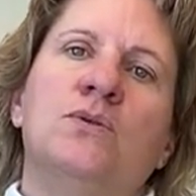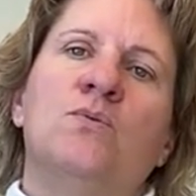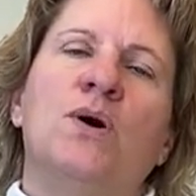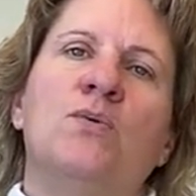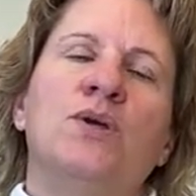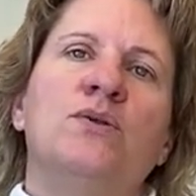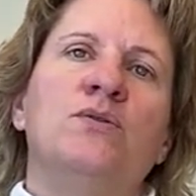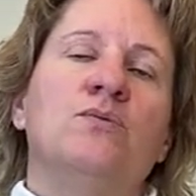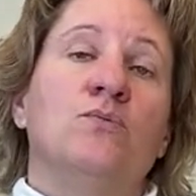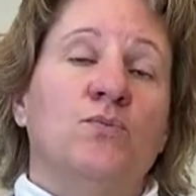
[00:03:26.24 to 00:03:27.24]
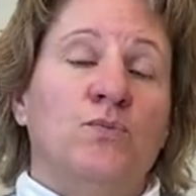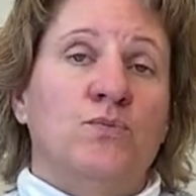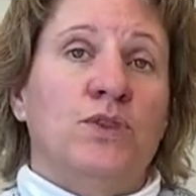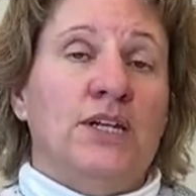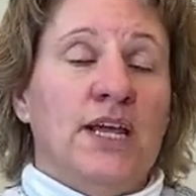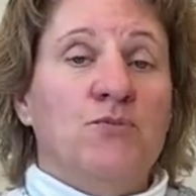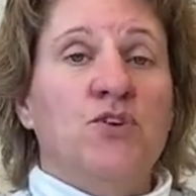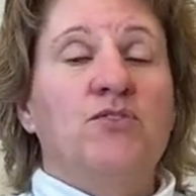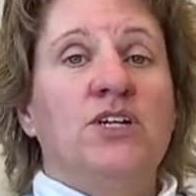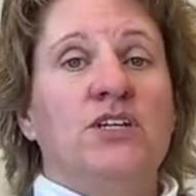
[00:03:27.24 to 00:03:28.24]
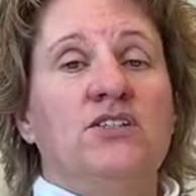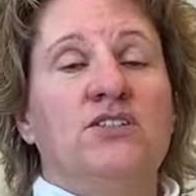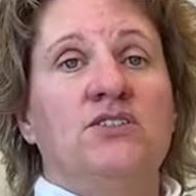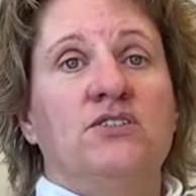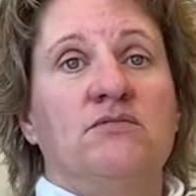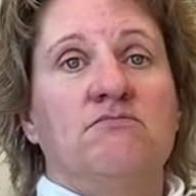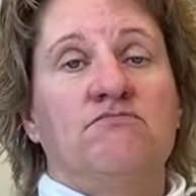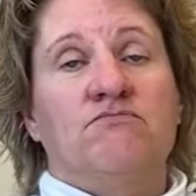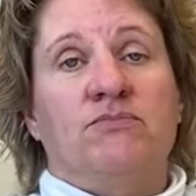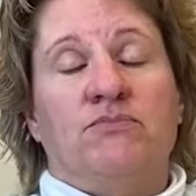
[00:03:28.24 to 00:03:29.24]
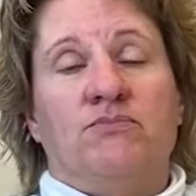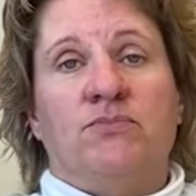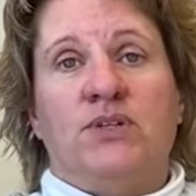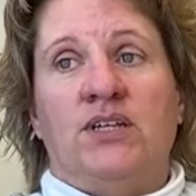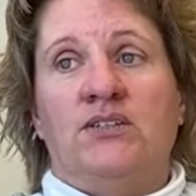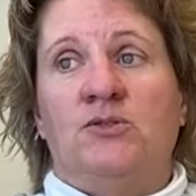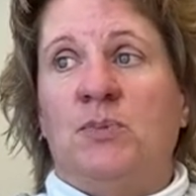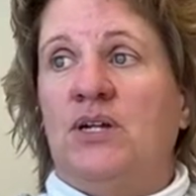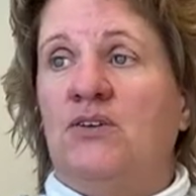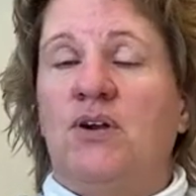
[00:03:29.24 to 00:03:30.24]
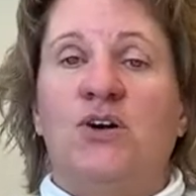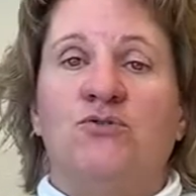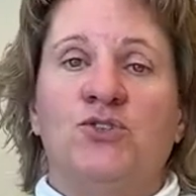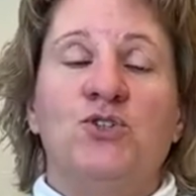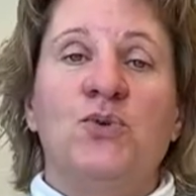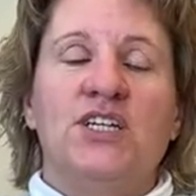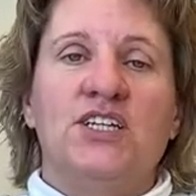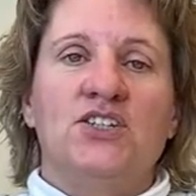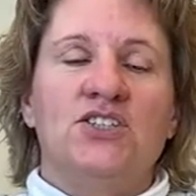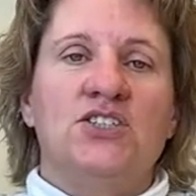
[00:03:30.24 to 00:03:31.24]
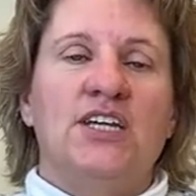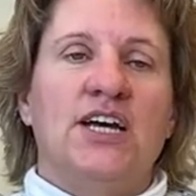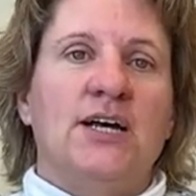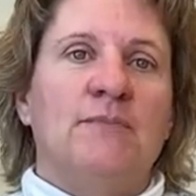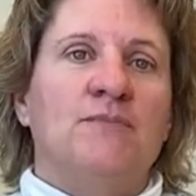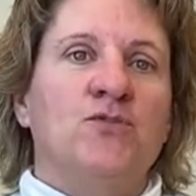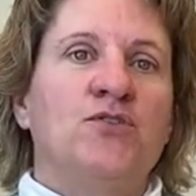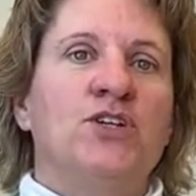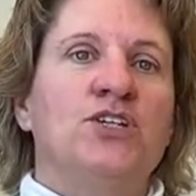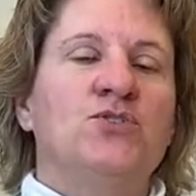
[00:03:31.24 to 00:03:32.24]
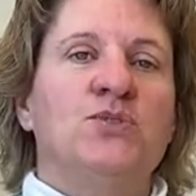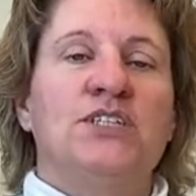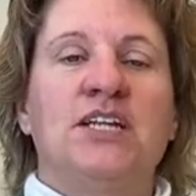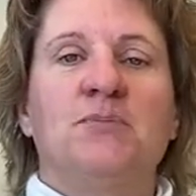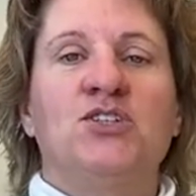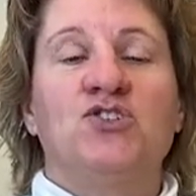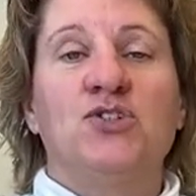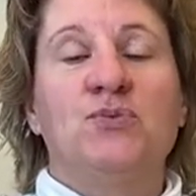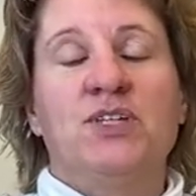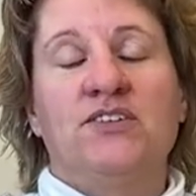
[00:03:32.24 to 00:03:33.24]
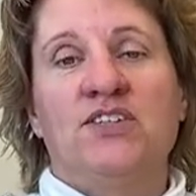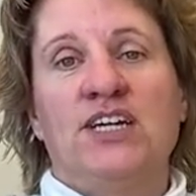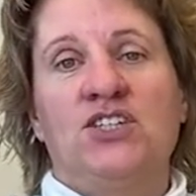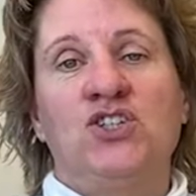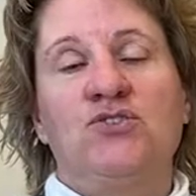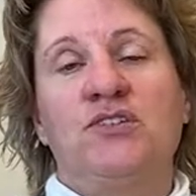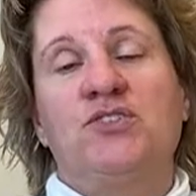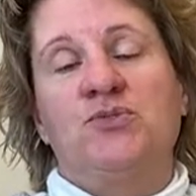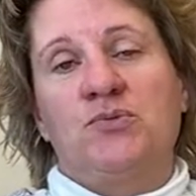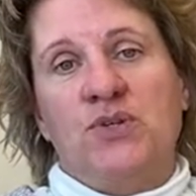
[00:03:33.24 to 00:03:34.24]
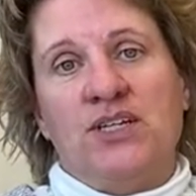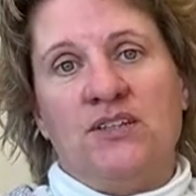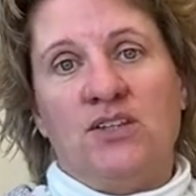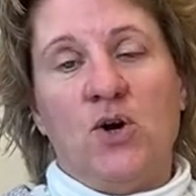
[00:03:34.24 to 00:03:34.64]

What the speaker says: Well, the name River Hills has been around for 20 years. River Hills was the name of the street we lived on in Two Rivers when we